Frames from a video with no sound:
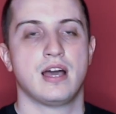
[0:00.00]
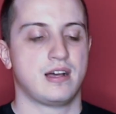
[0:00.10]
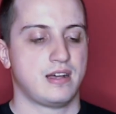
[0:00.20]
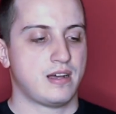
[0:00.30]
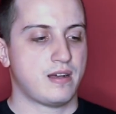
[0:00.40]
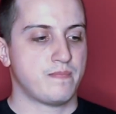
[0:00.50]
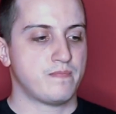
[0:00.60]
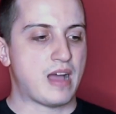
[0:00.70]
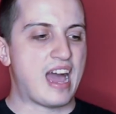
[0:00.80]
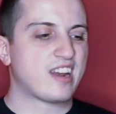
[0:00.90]

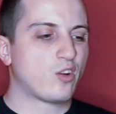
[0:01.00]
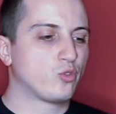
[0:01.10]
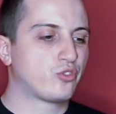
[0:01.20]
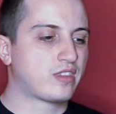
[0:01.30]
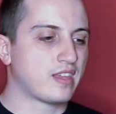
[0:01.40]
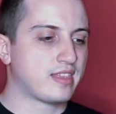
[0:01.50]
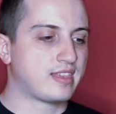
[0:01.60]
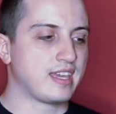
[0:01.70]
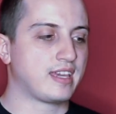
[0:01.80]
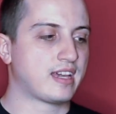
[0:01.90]
I don't
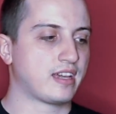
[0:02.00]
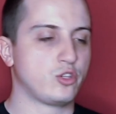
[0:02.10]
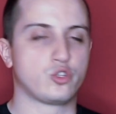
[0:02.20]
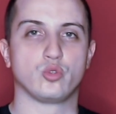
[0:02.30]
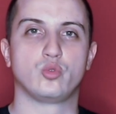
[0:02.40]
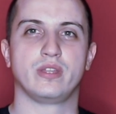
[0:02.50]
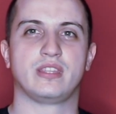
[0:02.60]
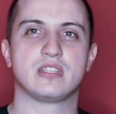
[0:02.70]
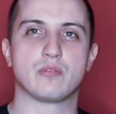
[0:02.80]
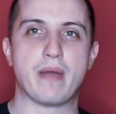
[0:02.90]
think you should do it
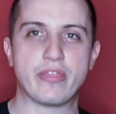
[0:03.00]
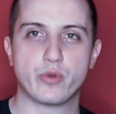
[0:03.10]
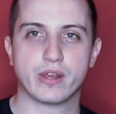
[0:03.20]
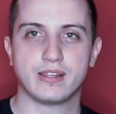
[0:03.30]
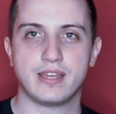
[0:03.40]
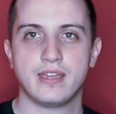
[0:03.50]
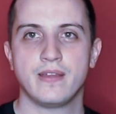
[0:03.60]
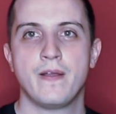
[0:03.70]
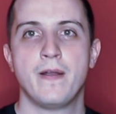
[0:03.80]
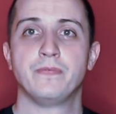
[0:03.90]

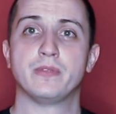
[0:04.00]
isometrically.